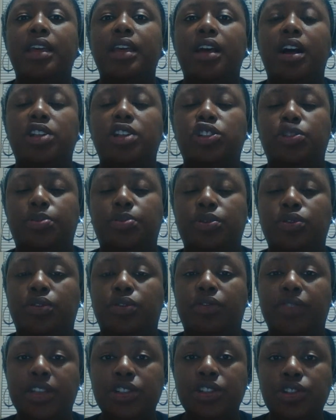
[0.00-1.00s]
entrepreneurial
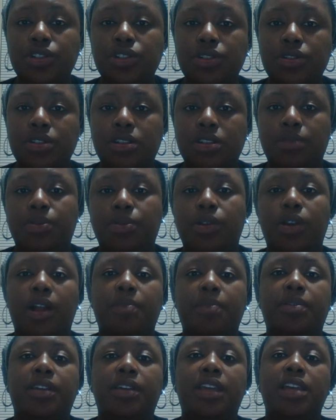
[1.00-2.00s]
ventures, computer
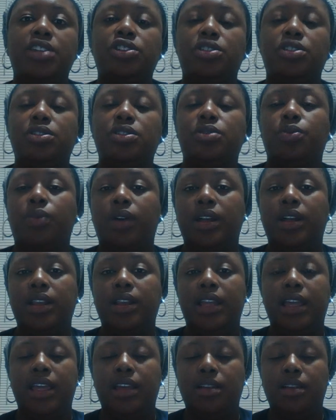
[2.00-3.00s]
applications one,
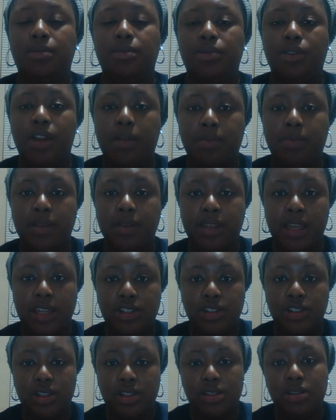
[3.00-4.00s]
and computer
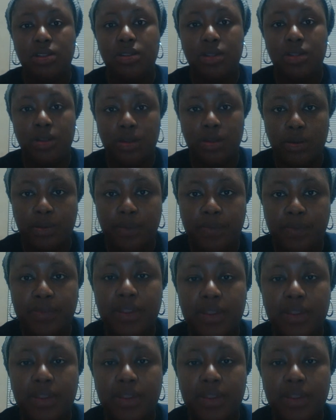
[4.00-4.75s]
applications two.